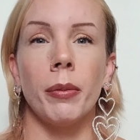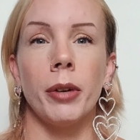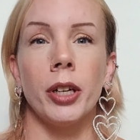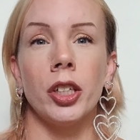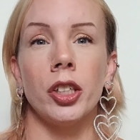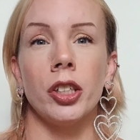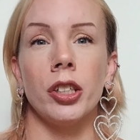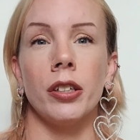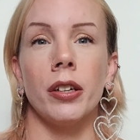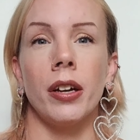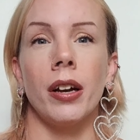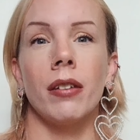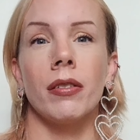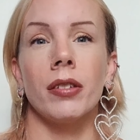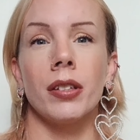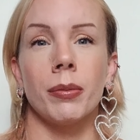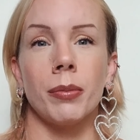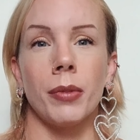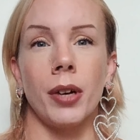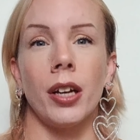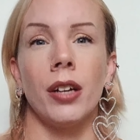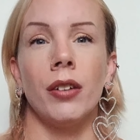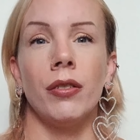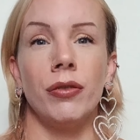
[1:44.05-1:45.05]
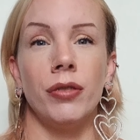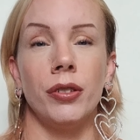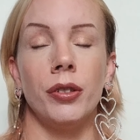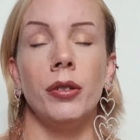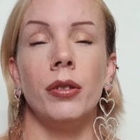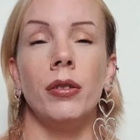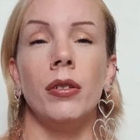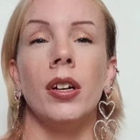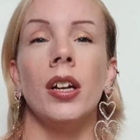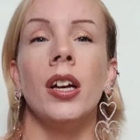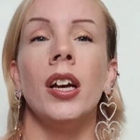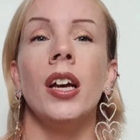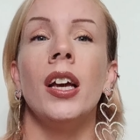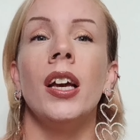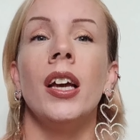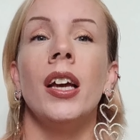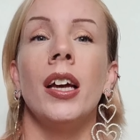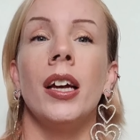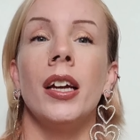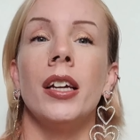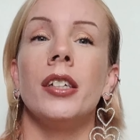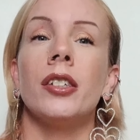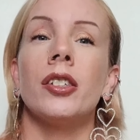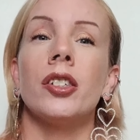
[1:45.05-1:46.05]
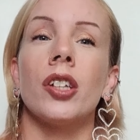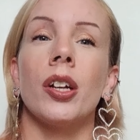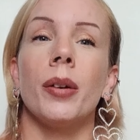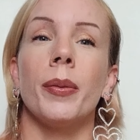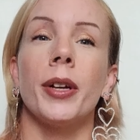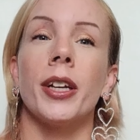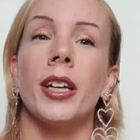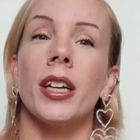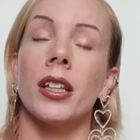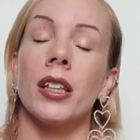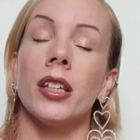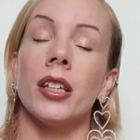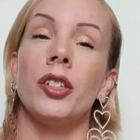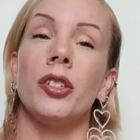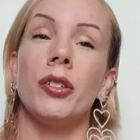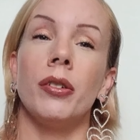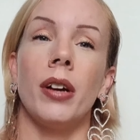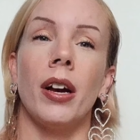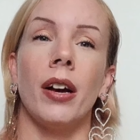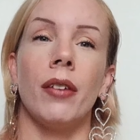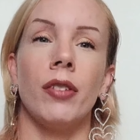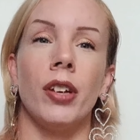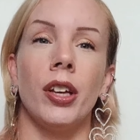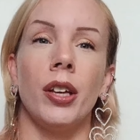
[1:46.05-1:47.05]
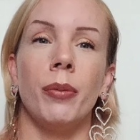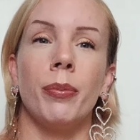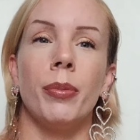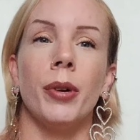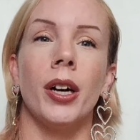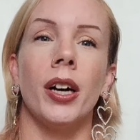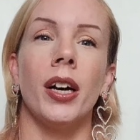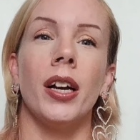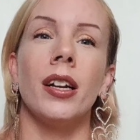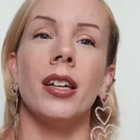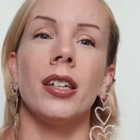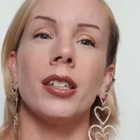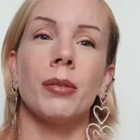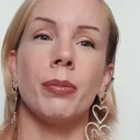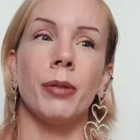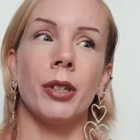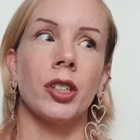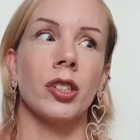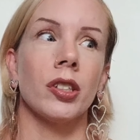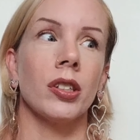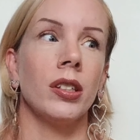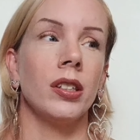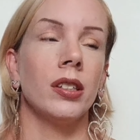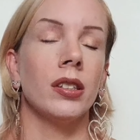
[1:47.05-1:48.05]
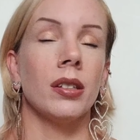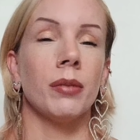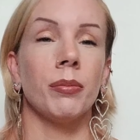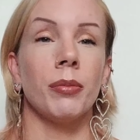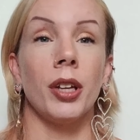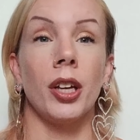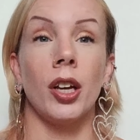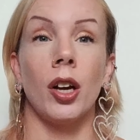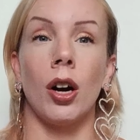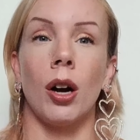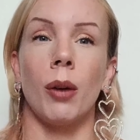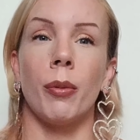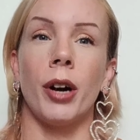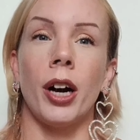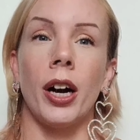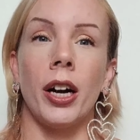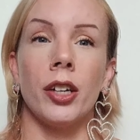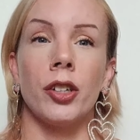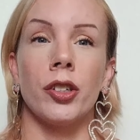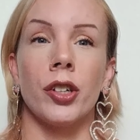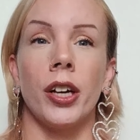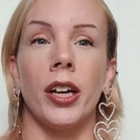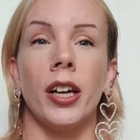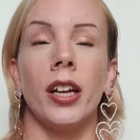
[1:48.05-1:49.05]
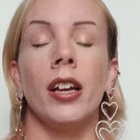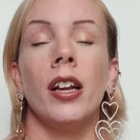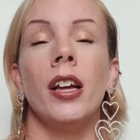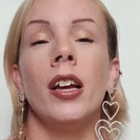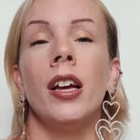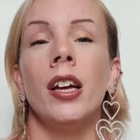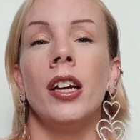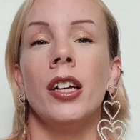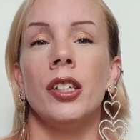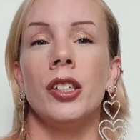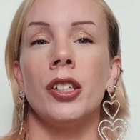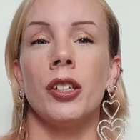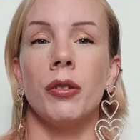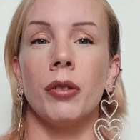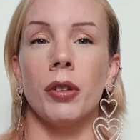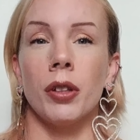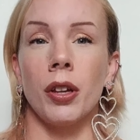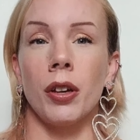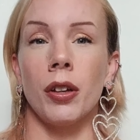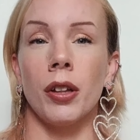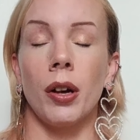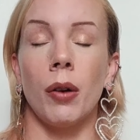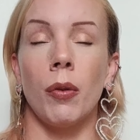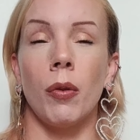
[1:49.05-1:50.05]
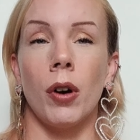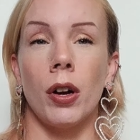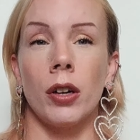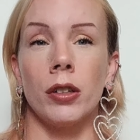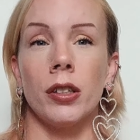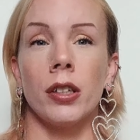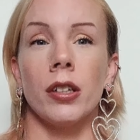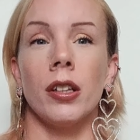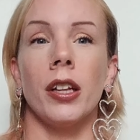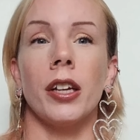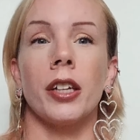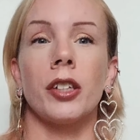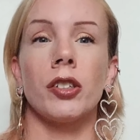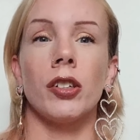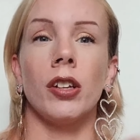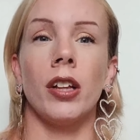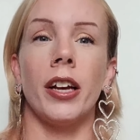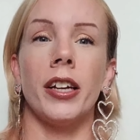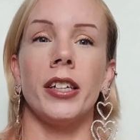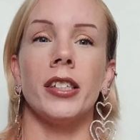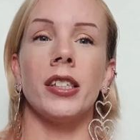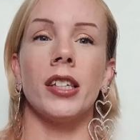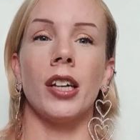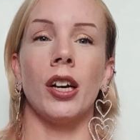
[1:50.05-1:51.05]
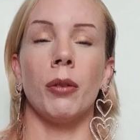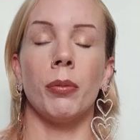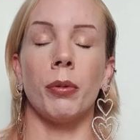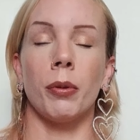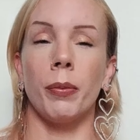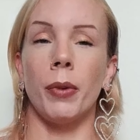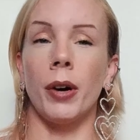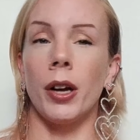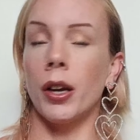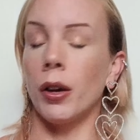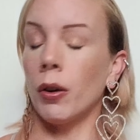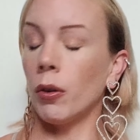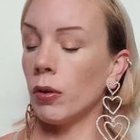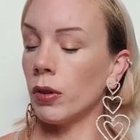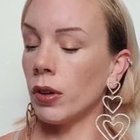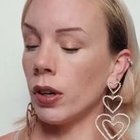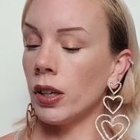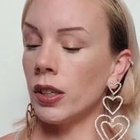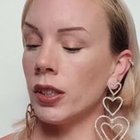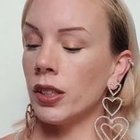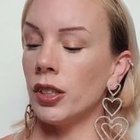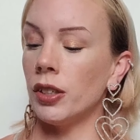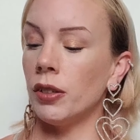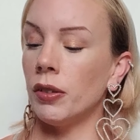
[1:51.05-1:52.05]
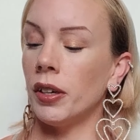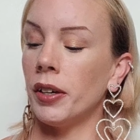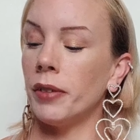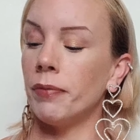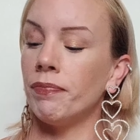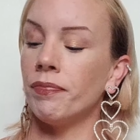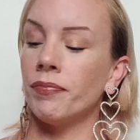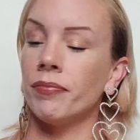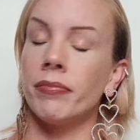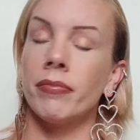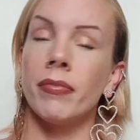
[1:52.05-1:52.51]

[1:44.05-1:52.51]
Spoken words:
Make sure you have some kind of food in your stomach. Nothing too heavy, but especially something carbohydrate to go with all that water and electrolytes to help your body hold on to it.